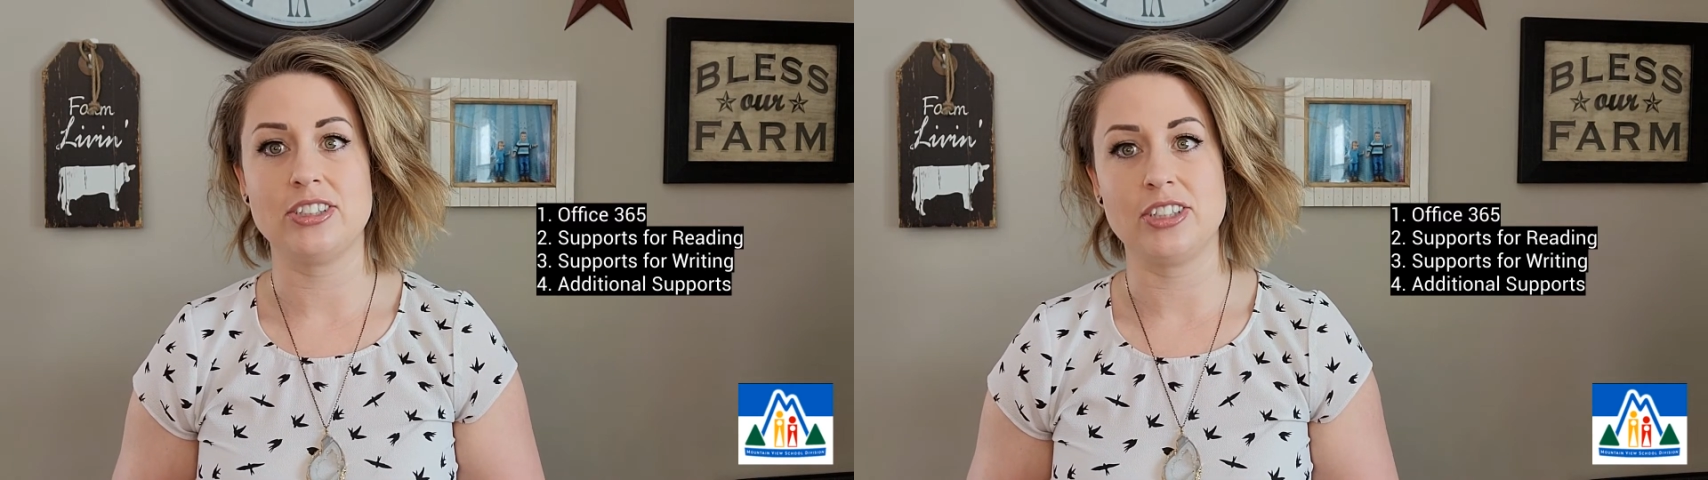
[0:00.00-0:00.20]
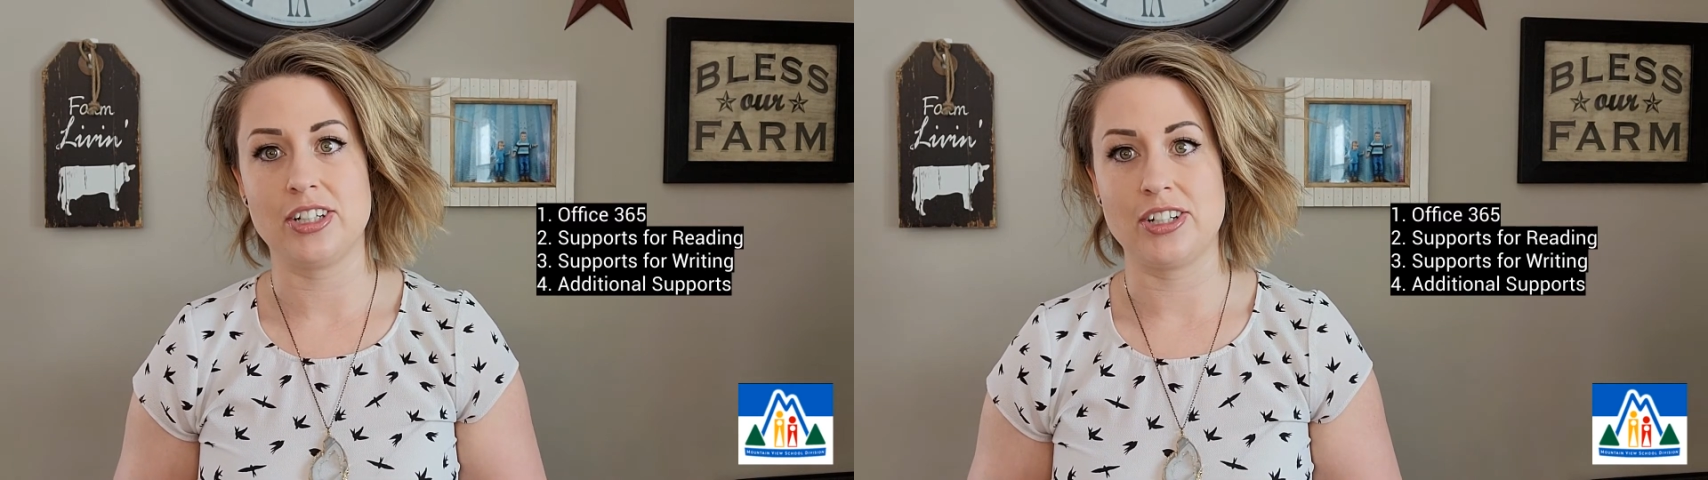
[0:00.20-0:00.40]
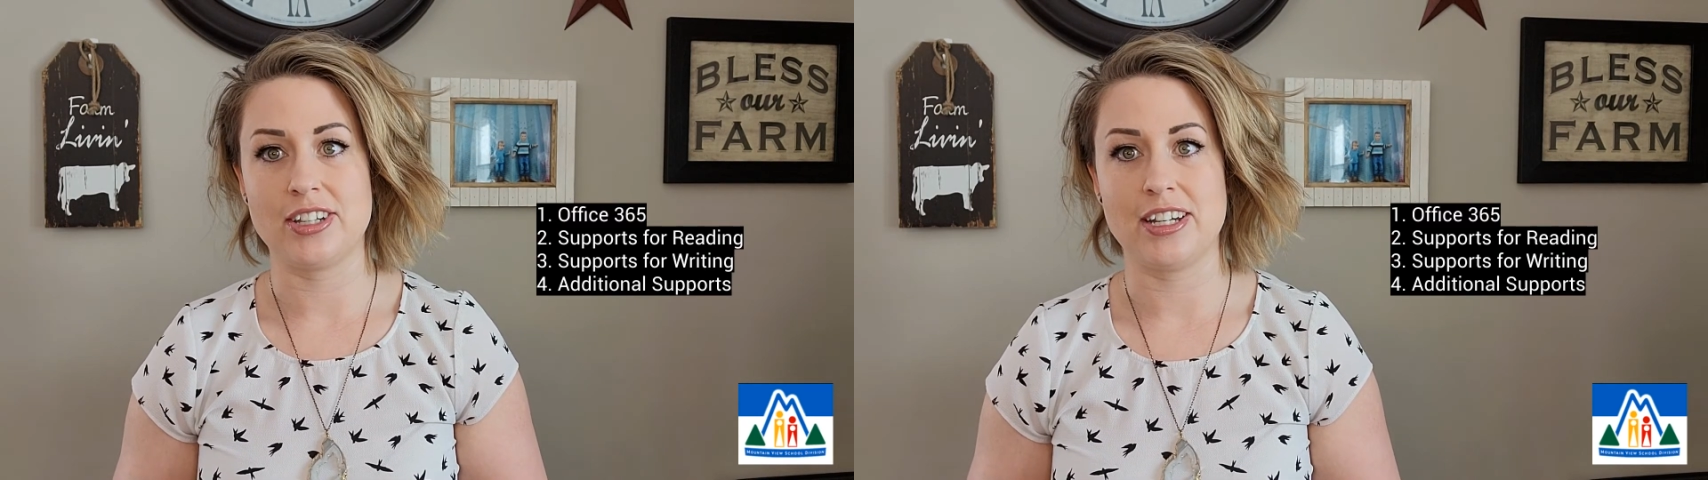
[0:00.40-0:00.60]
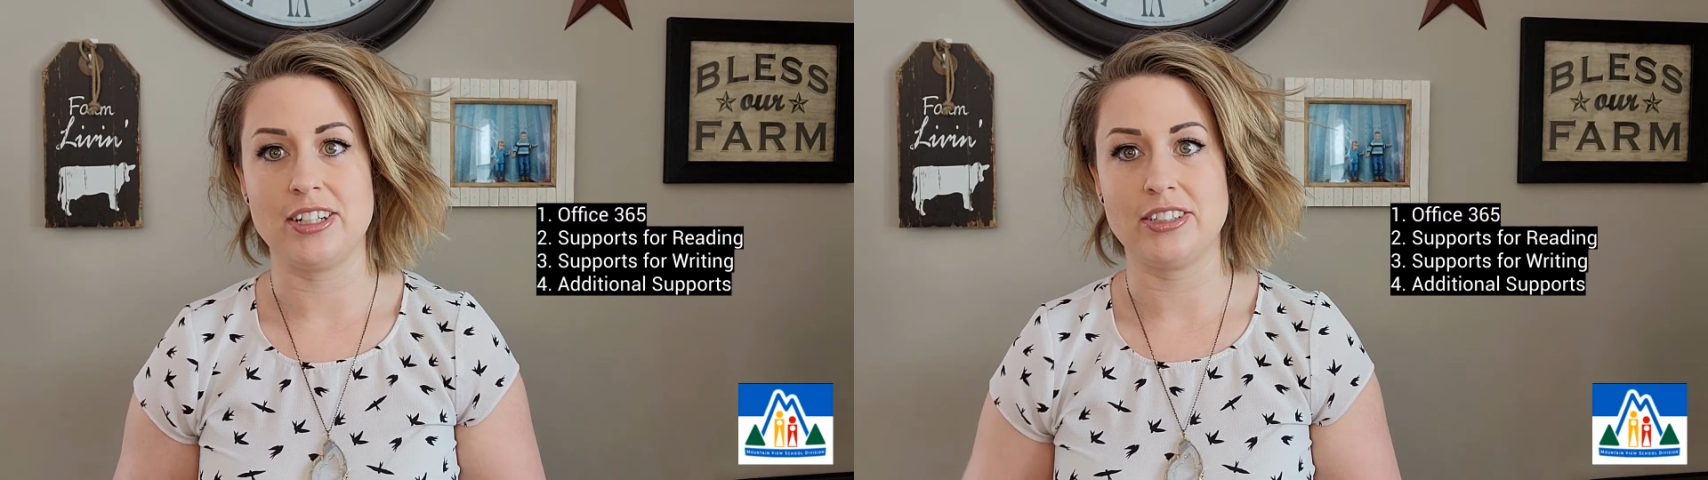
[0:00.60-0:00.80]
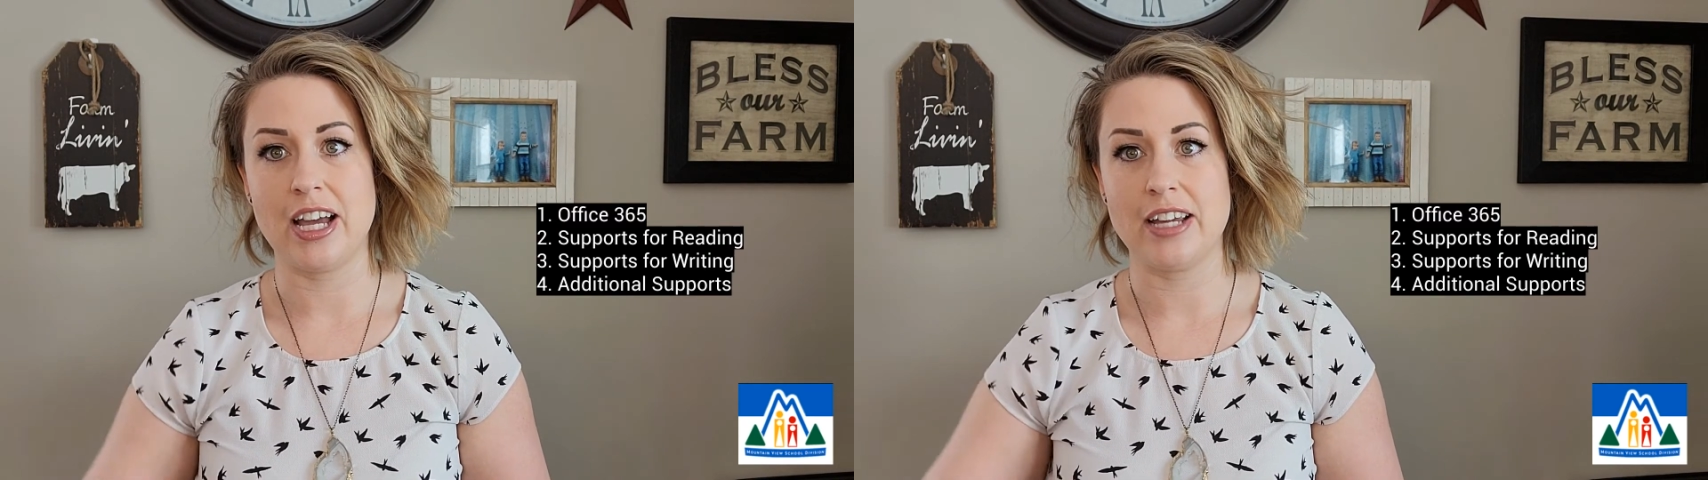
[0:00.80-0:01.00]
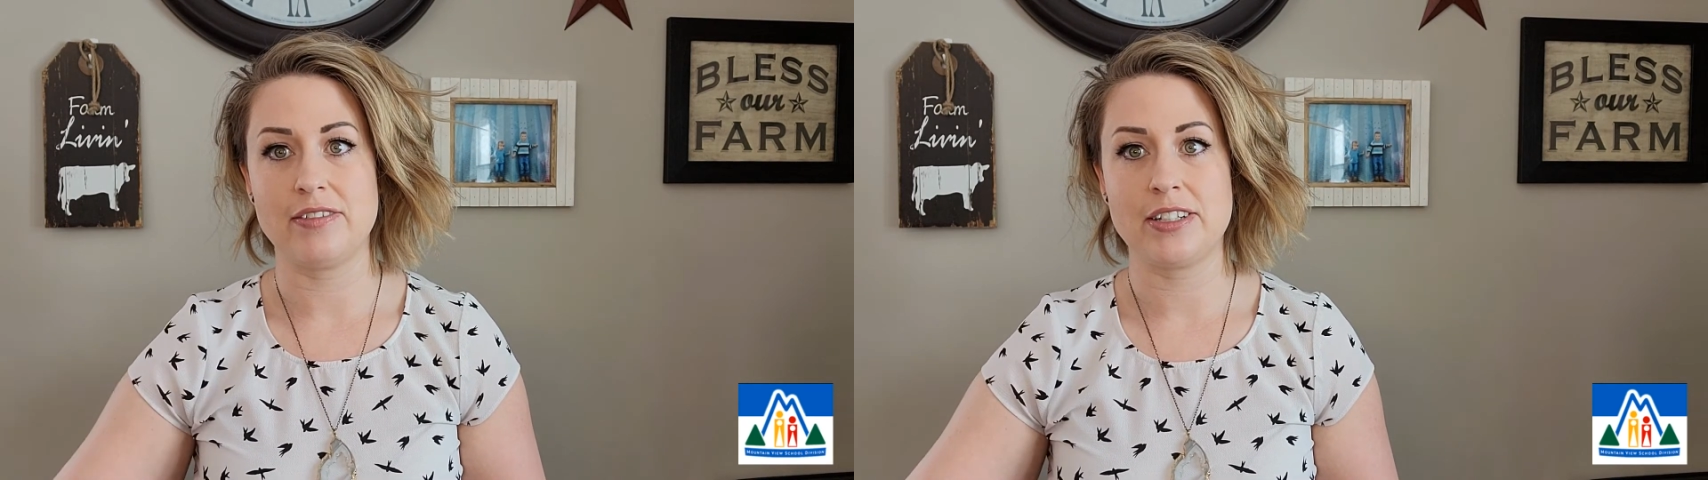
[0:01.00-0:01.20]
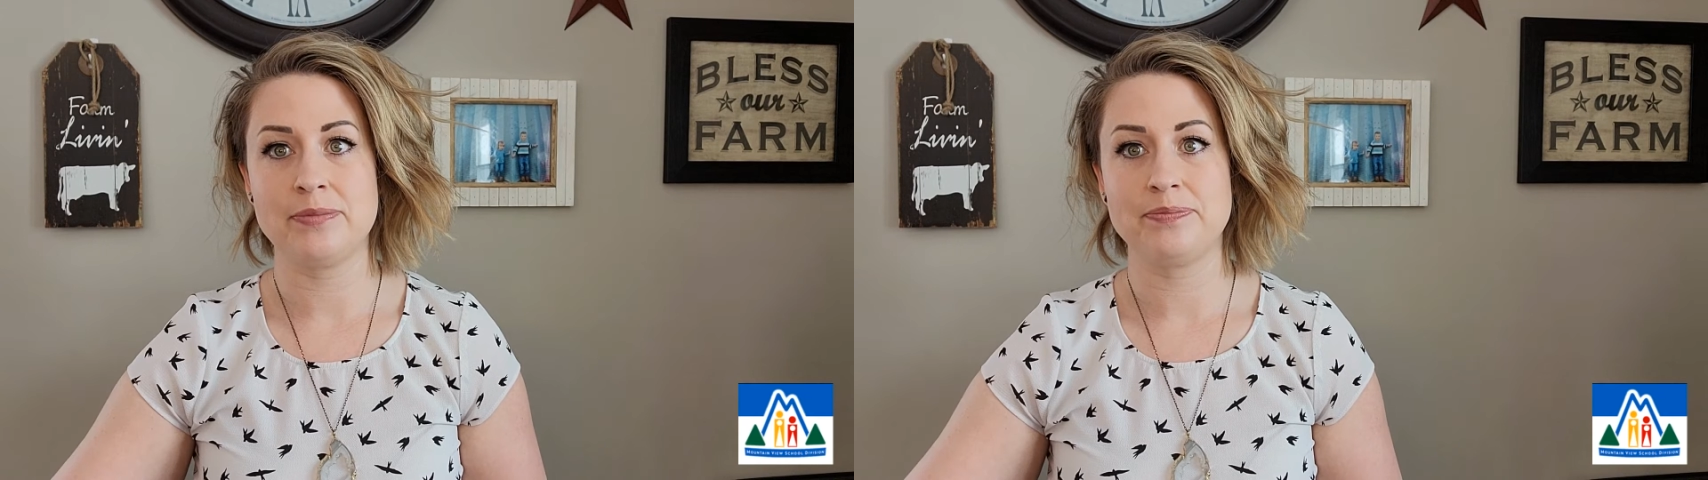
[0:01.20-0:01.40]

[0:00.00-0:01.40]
learners in your lives.